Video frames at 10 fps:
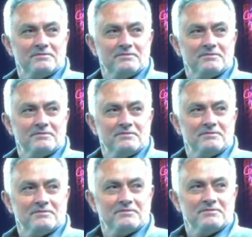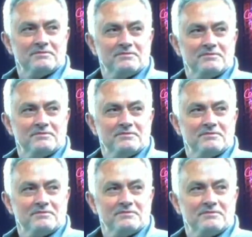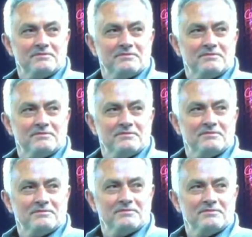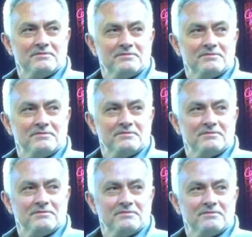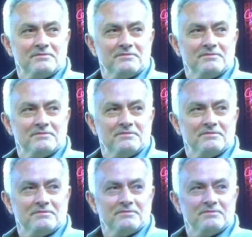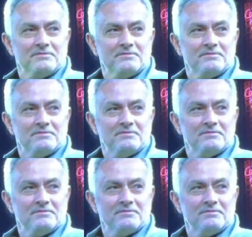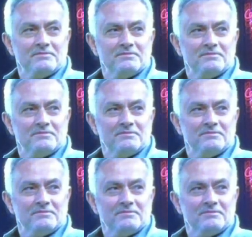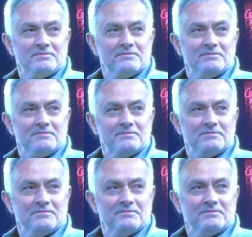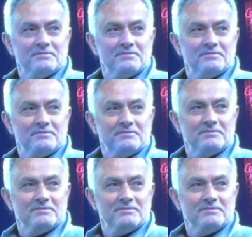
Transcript: The person shown says nothing.